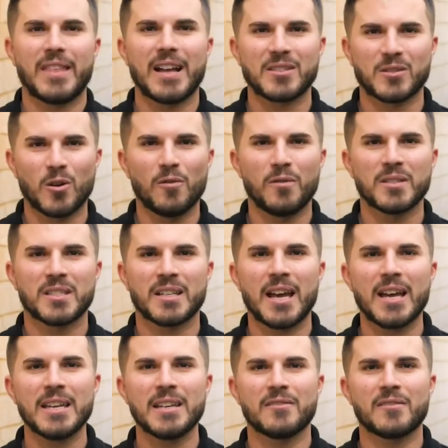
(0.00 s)
That's all for
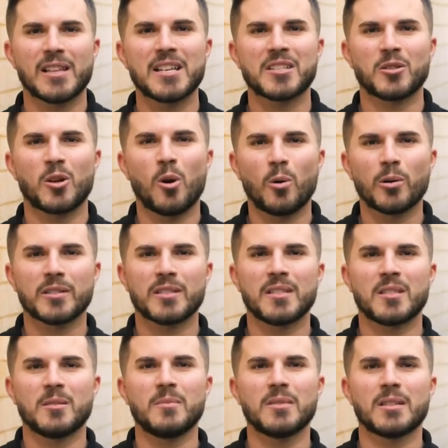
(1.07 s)
today in relation to hot water
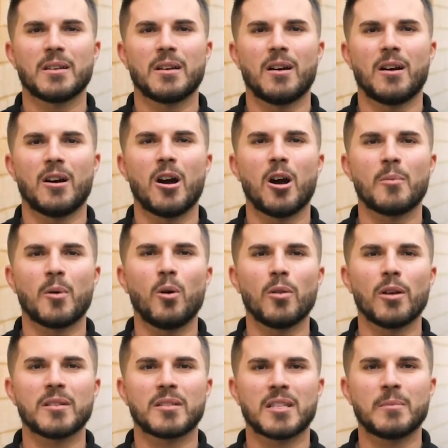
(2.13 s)
systems. I hope all
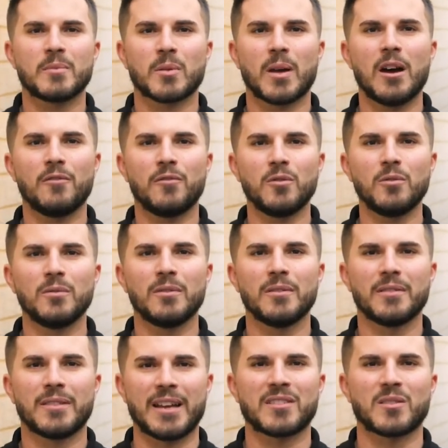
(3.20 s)
those tips were helpful.
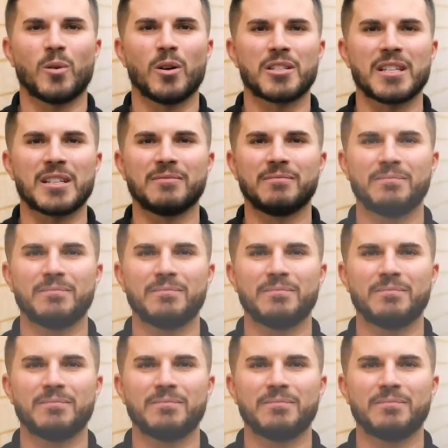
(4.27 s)
Thanks for watching.